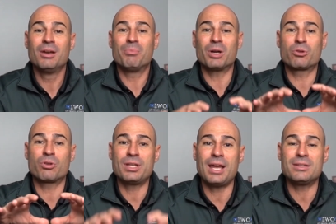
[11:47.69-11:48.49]
But
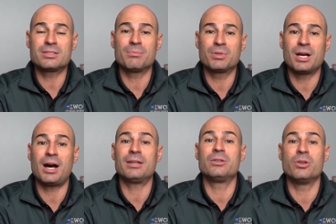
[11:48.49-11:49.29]
create some
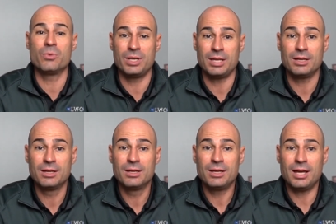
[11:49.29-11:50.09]
continuity
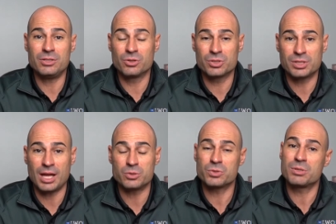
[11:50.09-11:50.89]
in your
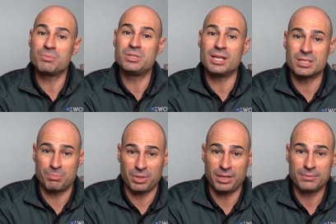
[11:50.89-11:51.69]
schedule, some
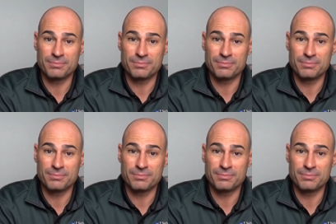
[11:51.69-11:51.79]
discipline.